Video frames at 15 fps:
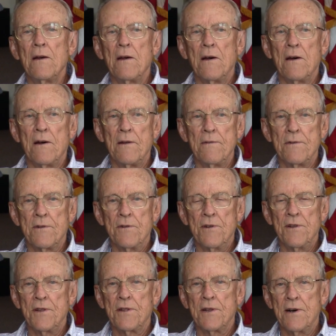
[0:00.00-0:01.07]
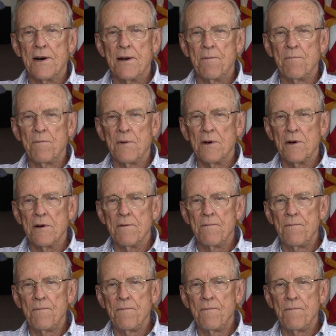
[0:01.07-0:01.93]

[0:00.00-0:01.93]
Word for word: Uh, during the time uh,